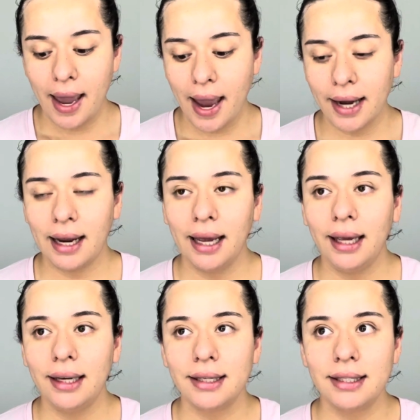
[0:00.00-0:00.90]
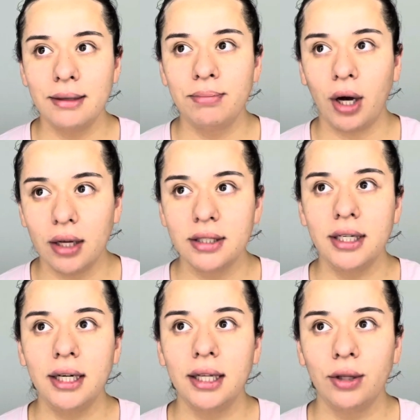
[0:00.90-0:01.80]
And I
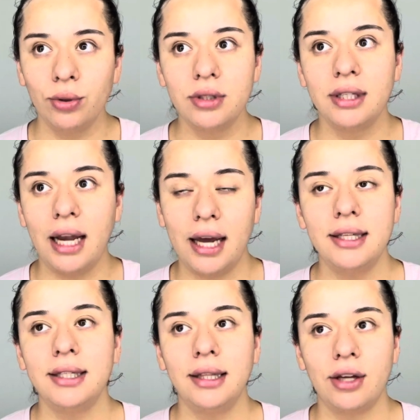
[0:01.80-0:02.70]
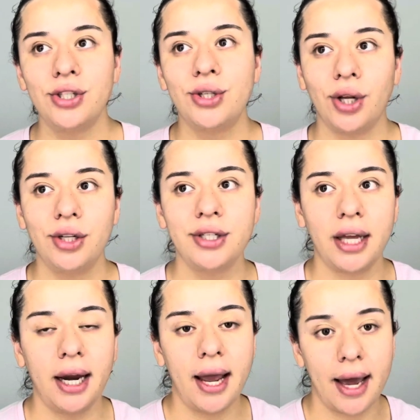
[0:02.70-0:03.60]
deposited those last $1,000 that
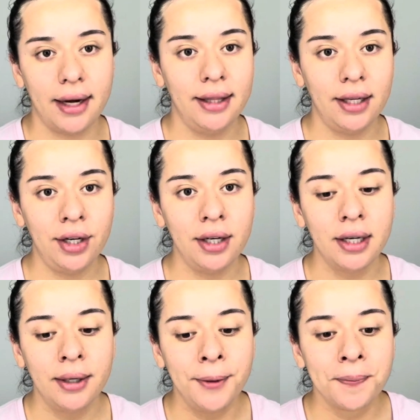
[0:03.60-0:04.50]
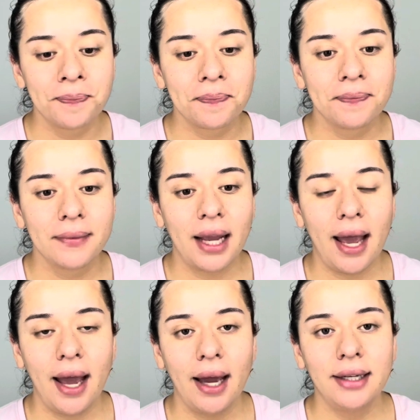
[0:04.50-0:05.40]
I had in there.
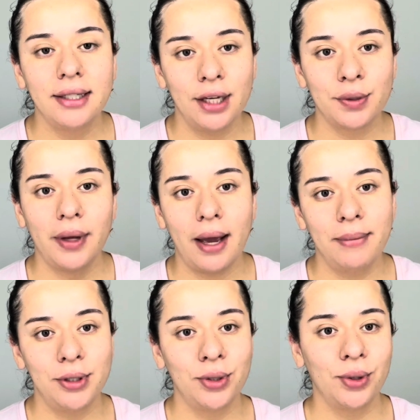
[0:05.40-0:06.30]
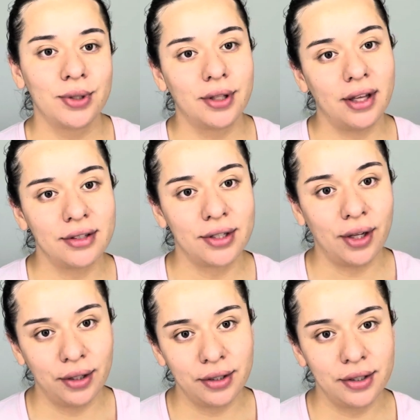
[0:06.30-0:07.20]
And guess what happened to those
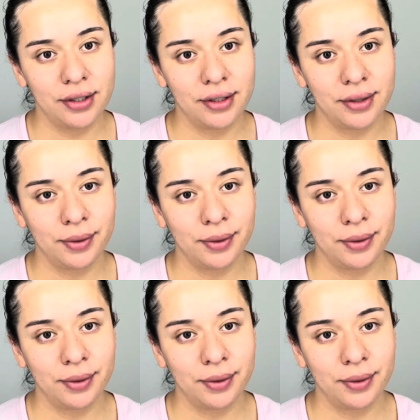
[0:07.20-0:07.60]
$1,000?